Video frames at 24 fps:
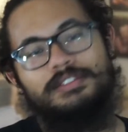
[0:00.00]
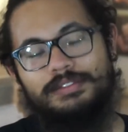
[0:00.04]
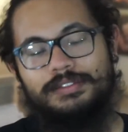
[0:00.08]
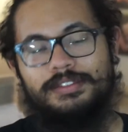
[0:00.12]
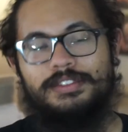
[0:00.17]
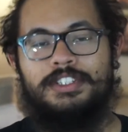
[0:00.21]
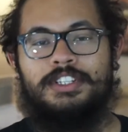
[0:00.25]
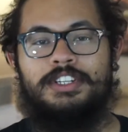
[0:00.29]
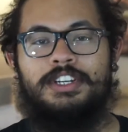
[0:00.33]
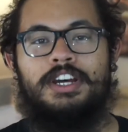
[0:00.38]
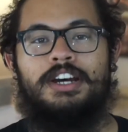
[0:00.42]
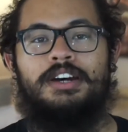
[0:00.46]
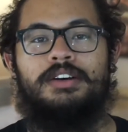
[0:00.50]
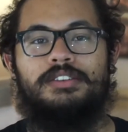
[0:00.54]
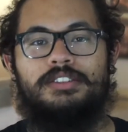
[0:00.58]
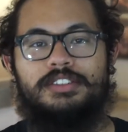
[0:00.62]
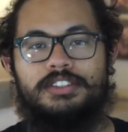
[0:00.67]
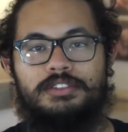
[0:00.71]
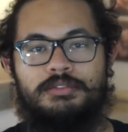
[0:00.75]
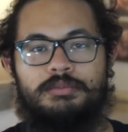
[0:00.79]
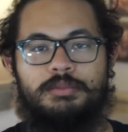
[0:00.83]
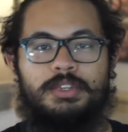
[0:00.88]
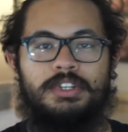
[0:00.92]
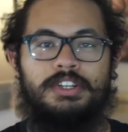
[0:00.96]
You know,
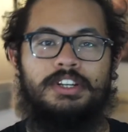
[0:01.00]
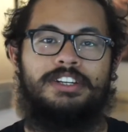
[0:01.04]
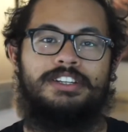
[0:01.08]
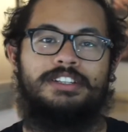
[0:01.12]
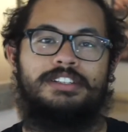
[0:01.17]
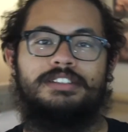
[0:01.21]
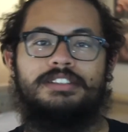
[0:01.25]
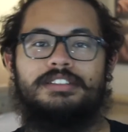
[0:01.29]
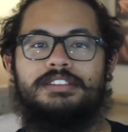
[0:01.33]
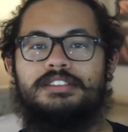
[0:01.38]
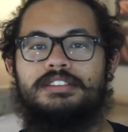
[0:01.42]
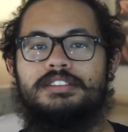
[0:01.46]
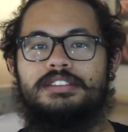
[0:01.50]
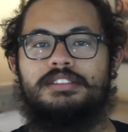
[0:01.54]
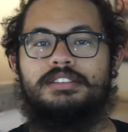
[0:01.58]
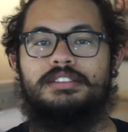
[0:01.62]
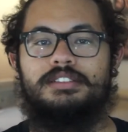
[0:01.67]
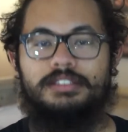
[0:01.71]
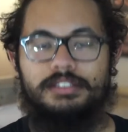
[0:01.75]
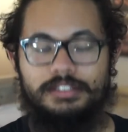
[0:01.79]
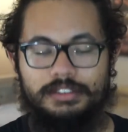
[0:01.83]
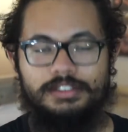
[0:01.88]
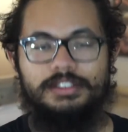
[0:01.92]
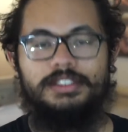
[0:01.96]
you've been on,
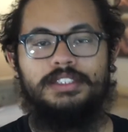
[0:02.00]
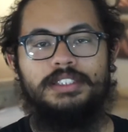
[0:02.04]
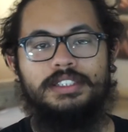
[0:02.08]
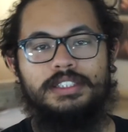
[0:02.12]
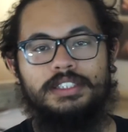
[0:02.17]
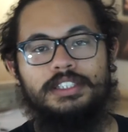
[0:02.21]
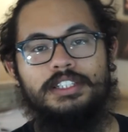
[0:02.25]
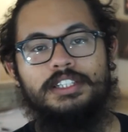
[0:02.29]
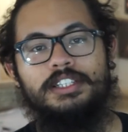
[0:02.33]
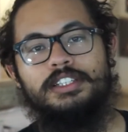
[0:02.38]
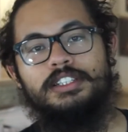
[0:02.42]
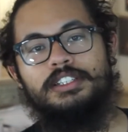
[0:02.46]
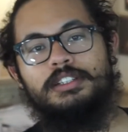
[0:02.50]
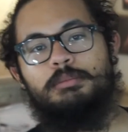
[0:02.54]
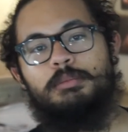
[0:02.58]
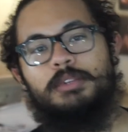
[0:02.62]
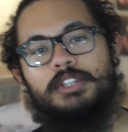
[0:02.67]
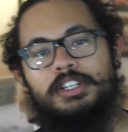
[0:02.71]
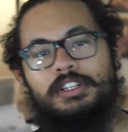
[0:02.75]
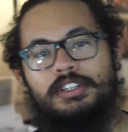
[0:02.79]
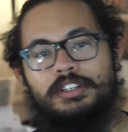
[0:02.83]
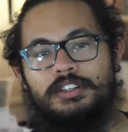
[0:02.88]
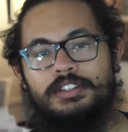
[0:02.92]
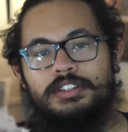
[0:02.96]
been
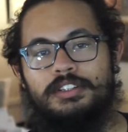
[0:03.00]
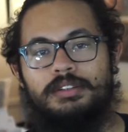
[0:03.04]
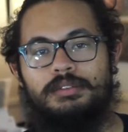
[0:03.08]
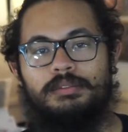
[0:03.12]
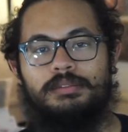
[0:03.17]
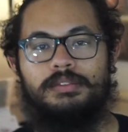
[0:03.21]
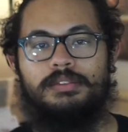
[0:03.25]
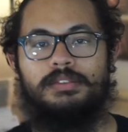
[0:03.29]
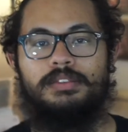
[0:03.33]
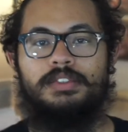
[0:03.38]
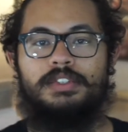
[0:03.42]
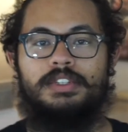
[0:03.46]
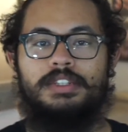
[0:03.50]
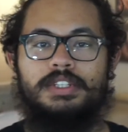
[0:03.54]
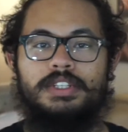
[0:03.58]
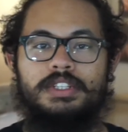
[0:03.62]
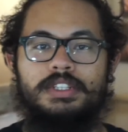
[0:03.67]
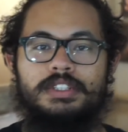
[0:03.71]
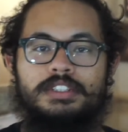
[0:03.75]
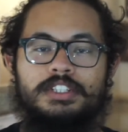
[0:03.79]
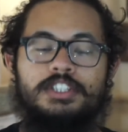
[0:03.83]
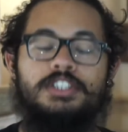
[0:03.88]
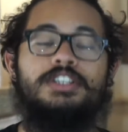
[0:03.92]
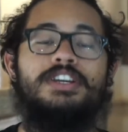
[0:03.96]
on YouTube.
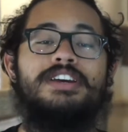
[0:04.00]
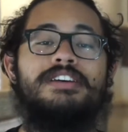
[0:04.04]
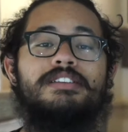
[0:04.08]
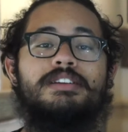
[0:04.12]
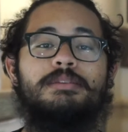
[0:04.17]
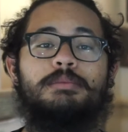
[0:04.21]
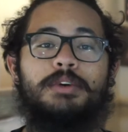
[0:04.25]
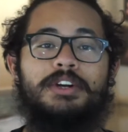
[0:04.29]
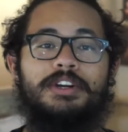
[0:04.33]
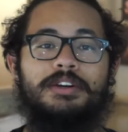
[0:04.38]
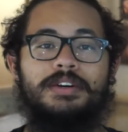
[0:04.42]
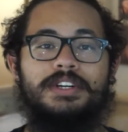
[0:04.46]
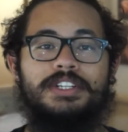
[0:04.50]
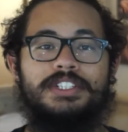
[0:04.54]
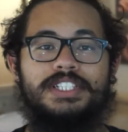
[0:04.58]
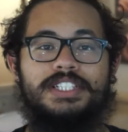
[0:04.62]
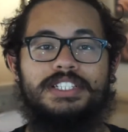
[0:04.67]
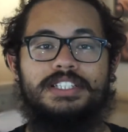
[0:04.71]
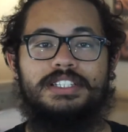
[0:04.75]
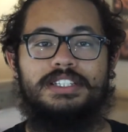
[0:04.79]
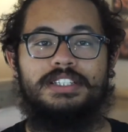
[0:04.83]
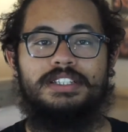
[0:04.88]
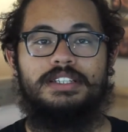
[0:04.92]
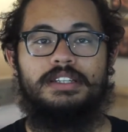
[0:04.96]
Did you have any more
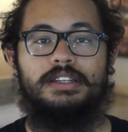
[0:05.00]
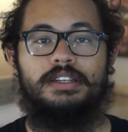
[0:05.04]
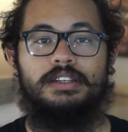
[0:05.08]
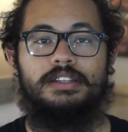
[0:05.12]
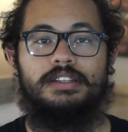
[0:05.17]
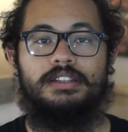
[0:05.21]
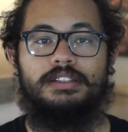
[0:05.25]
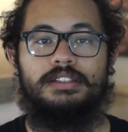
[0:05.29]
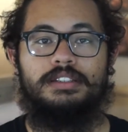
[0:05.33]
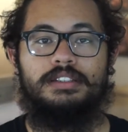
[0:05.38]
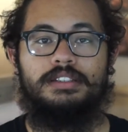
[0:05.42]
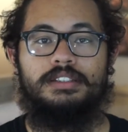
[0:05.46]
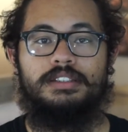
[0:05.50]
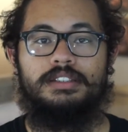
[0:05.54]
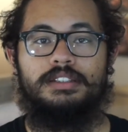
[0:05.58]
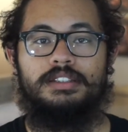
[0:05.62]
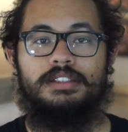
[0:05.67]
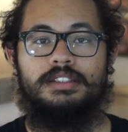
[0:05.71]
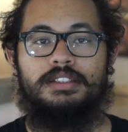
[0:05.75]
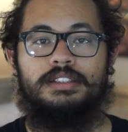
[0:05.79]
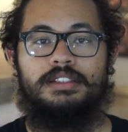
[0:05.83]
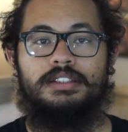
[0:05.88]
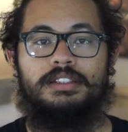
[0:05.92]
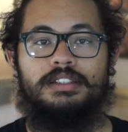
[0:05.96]
questions?
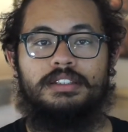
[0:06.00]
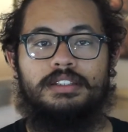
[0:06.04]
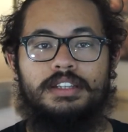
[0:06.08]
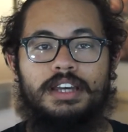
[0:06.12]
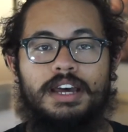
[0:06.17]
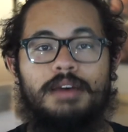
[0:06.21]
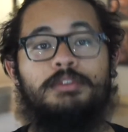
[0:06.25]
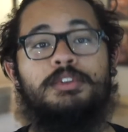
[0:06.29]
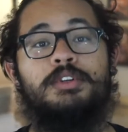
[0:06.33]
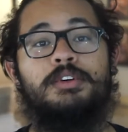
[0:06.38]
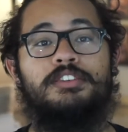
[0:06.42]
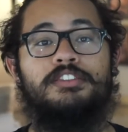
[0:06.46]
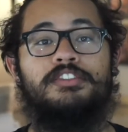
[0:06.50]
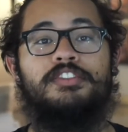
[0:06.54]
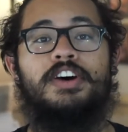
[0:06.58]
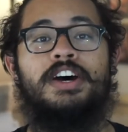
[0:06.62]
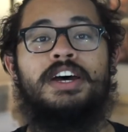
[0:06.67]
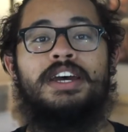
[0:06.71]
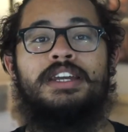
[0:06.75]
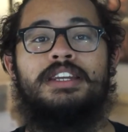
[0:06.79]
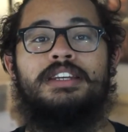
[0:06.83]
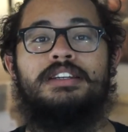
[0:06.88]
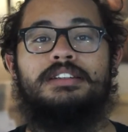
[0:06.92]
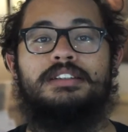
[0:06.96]
I'm doing
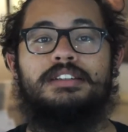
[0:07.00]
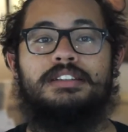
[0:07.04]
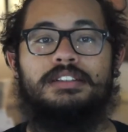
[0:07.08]
fine.